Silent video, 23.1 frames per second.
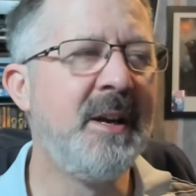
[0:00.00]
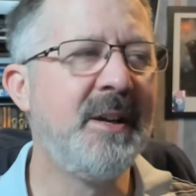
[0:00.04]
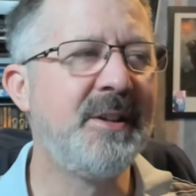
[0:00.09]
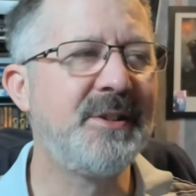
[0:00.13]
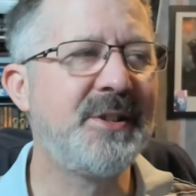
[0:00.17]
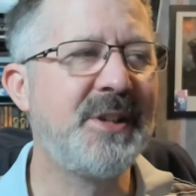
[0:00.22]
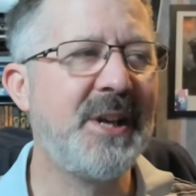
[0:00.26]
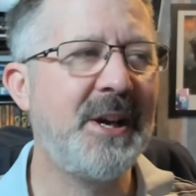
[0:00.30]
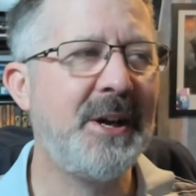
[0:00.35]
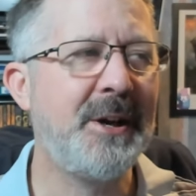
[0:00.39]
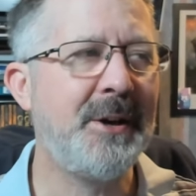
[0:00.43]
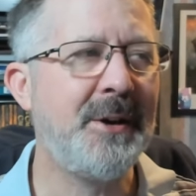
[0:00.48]

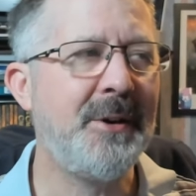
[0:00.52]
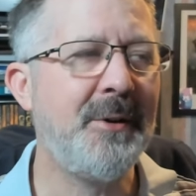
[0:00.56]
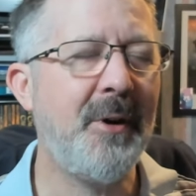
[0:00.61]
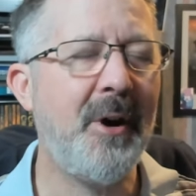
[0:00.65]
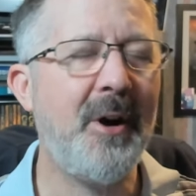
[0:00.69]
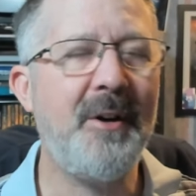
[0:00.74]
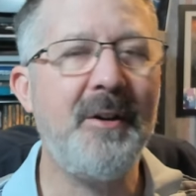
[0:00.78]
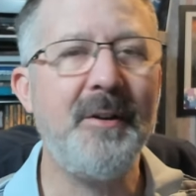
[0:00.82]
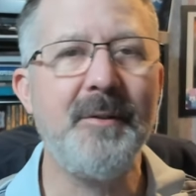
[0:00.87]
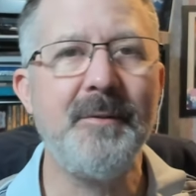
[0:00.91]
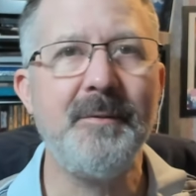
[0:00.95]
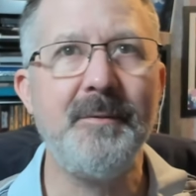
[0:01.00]
So
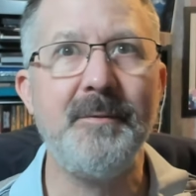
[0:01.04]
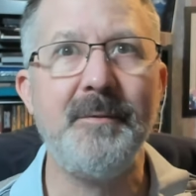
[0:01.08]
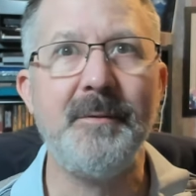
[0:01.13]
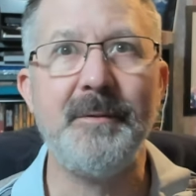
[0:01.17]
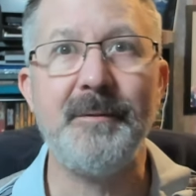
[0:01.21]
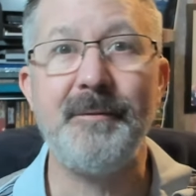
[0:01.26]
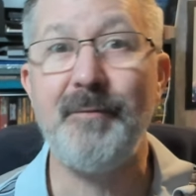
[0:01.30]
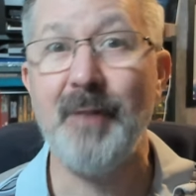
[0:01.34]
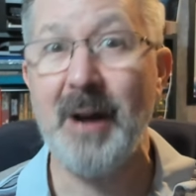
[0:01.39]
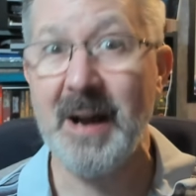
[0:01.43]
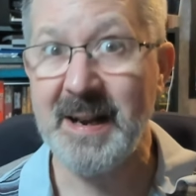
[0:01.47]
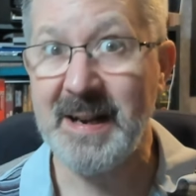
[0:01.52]
on
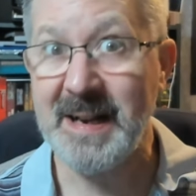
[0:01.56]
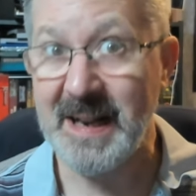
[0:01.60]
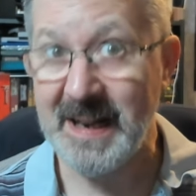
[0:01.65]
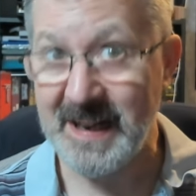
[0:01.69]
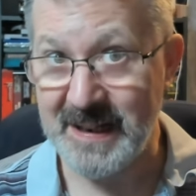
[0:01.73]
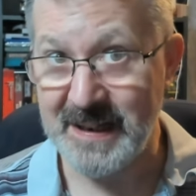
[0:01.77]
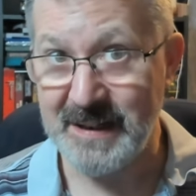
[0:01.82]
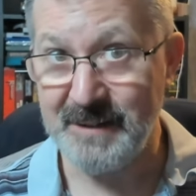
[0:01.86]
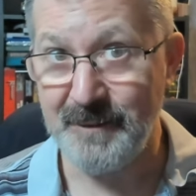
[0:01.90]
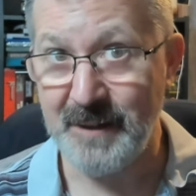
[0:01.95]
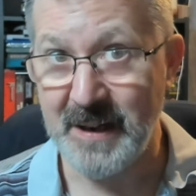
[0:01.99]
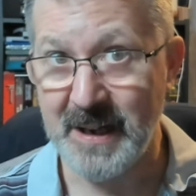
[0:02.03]
Friday
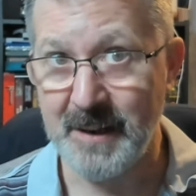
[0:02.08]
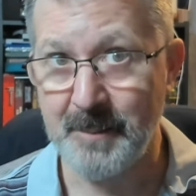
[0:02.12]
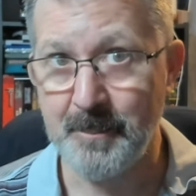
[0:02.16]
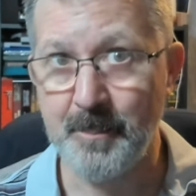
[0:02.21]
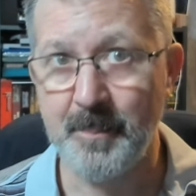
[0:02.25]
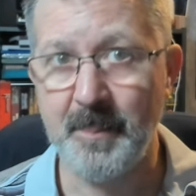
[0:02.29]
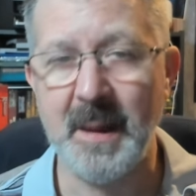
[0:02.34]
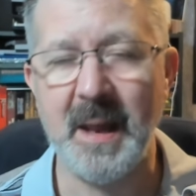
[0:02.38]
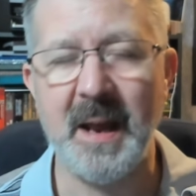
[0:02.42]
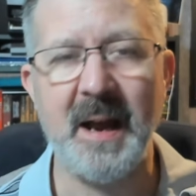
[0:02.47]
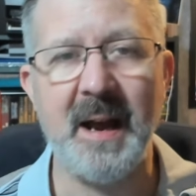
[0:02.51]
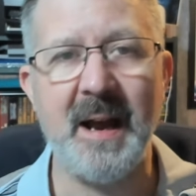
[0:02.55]
evening,
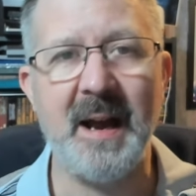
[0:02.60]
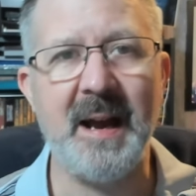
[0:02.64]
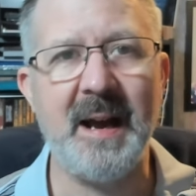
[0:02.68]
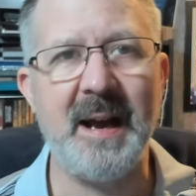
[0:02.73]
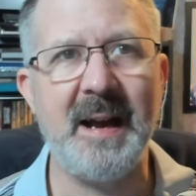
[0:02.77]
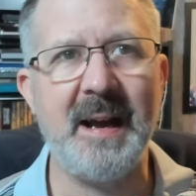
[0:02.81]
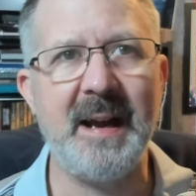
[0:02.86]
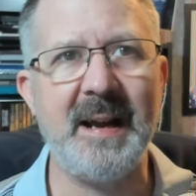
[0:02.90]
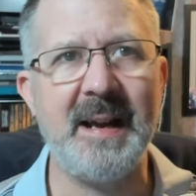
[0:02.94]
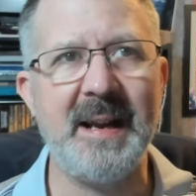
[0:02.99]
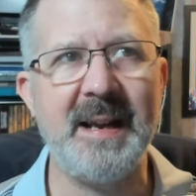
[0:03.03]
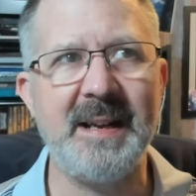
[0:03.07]

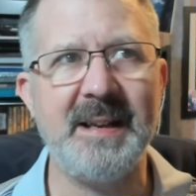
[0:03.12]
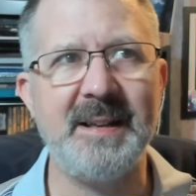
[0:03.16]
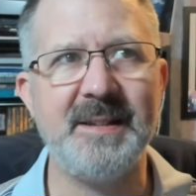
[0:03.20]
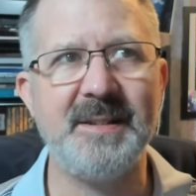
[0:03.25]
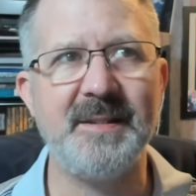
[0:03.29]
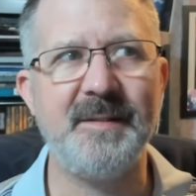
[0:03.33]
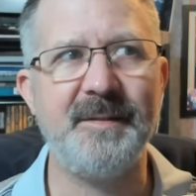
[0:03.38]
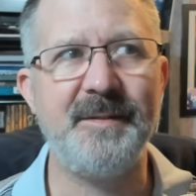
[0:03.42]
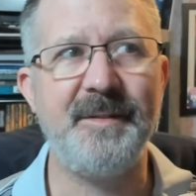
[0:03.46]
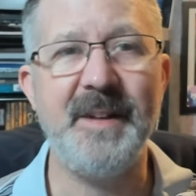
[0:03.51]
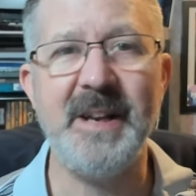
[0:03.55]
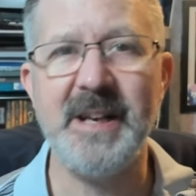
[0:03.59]
I
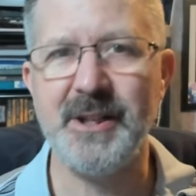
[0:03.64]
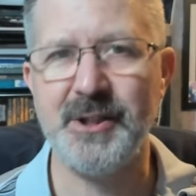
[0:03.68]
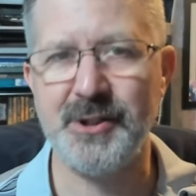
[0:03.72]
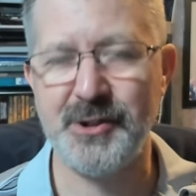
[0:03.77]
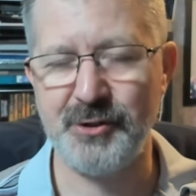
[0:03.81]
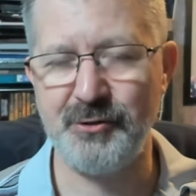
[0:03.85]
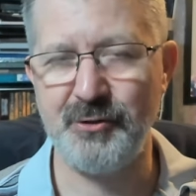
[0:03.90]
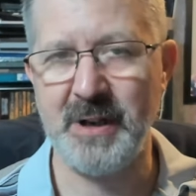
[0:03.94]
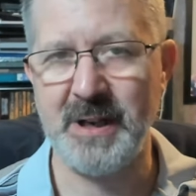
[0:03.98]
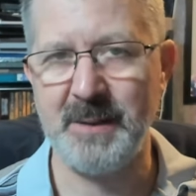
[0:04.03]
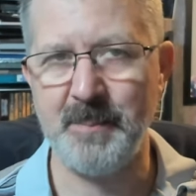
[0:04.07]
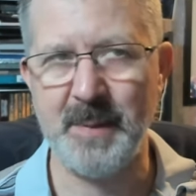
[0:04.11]
finished
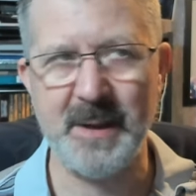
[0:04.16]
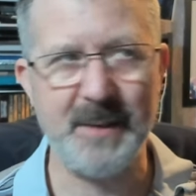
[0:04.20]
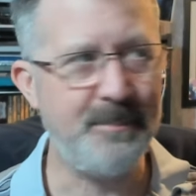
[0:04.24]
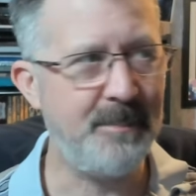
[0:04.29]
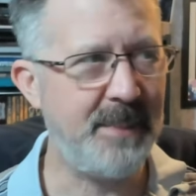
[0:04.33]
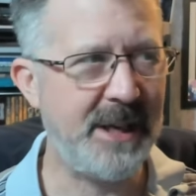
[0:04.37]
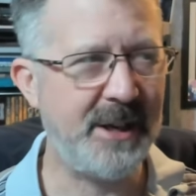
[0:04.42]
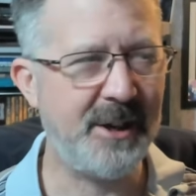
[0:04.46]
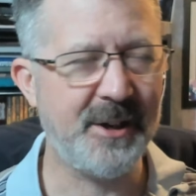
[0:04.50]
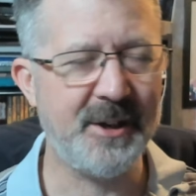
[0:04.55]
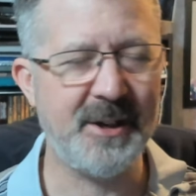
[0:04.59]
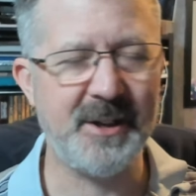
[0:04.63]
streaming
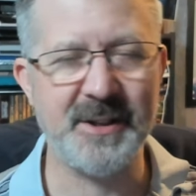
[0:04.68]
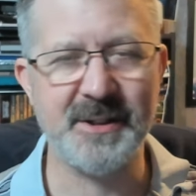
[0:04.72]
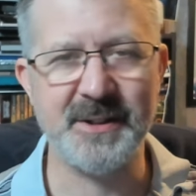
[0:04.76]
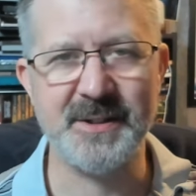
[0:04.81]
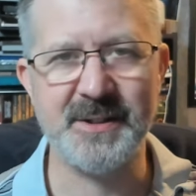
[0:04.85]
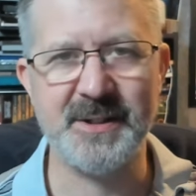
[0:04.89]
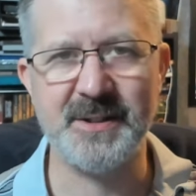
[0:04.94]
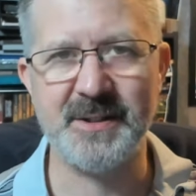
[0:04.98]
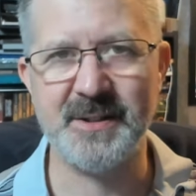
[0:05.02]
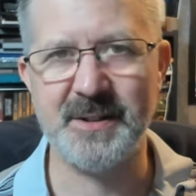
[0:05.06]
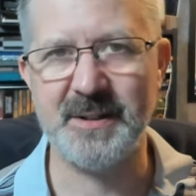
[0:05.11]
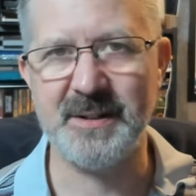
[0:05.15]

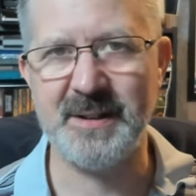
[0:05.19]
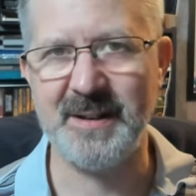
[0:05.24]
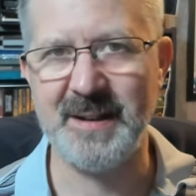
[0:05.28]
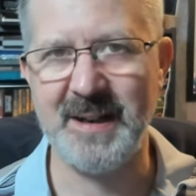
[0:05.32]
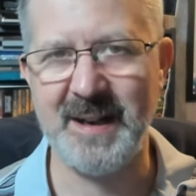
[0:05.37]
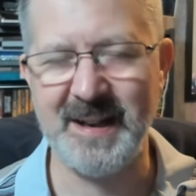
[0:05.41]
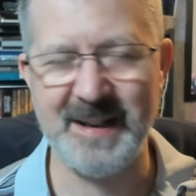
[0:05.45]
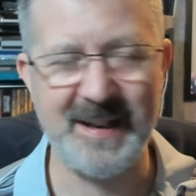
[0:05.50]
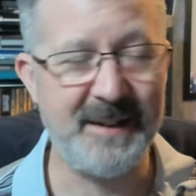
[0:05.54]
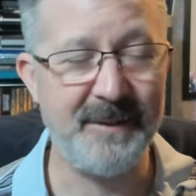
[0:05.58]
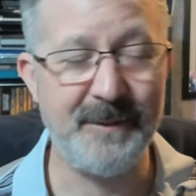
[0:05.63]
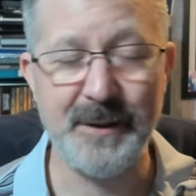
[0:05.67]
because
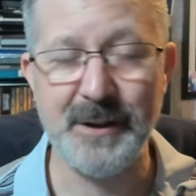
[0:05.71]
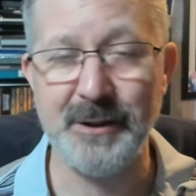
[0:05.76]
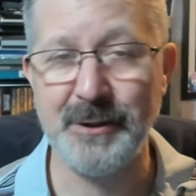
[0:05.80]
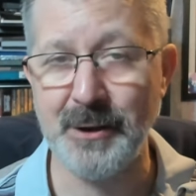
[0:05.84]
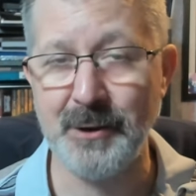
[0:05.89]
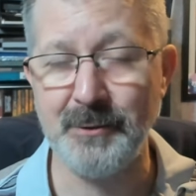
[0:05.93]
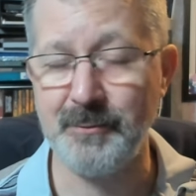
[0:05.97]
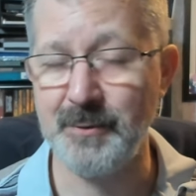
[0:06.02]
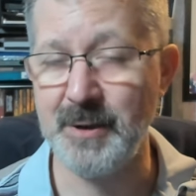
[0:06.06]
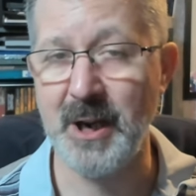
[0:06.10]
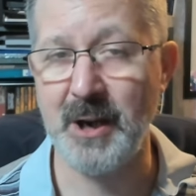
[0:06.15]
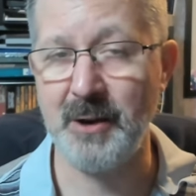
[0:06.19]
and if you
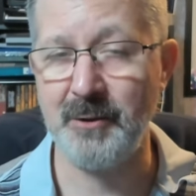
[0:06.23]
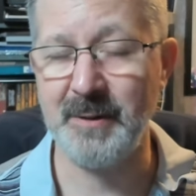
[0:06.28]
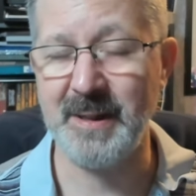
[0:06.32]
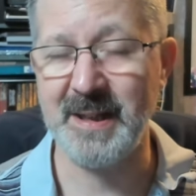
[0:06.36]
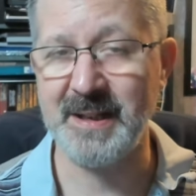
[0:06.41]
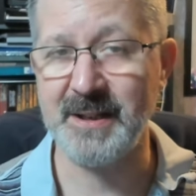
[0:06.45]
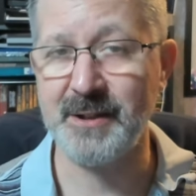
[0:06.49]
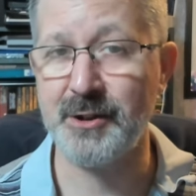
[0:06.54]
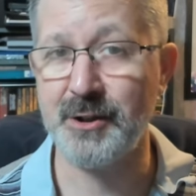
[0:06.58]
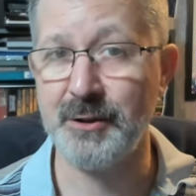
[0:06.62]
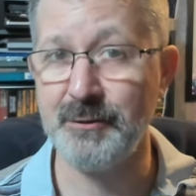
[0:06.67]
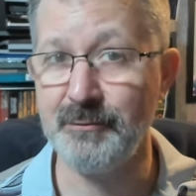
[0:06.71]
don't know
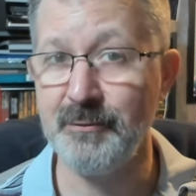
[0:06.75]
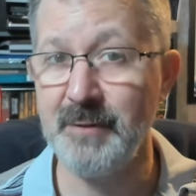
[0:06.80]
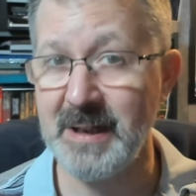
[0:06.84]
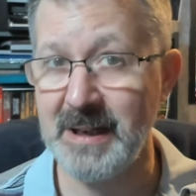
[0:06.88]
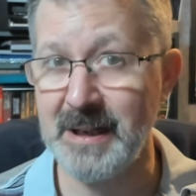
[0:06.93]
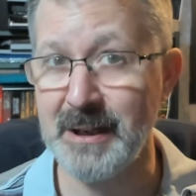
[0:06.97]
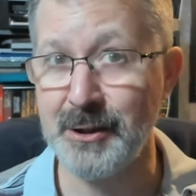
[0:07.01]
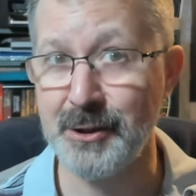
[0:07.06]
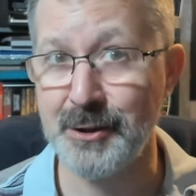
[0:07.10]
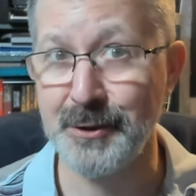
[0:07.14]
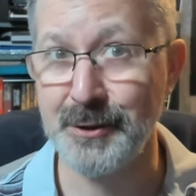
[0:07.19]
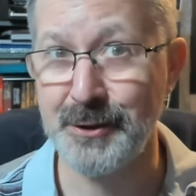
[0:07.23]
this, you
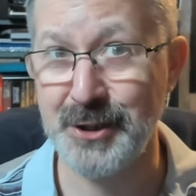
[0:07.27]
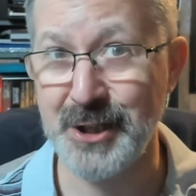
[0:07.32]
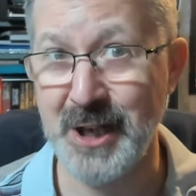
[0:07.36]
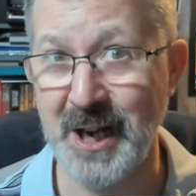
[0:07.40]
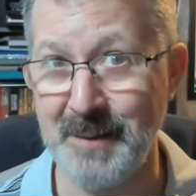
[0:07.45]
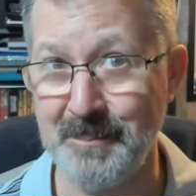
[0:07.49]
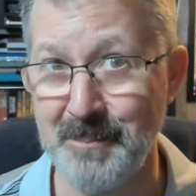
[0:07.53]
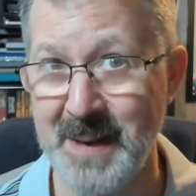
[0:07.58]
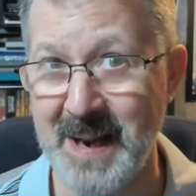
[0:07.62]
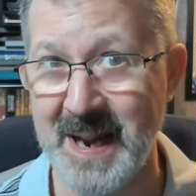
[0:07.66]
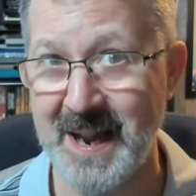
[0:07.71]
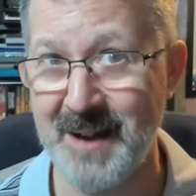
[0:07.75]
really should
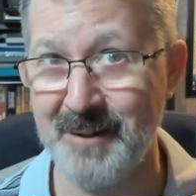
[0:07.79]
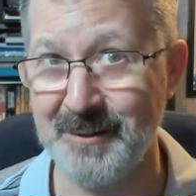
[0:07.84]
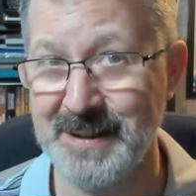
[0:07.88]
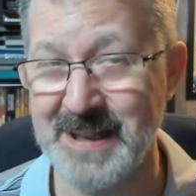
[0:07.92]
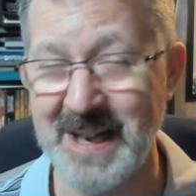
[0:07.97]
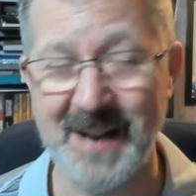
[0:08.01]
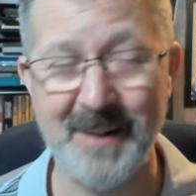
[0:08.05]
check me out.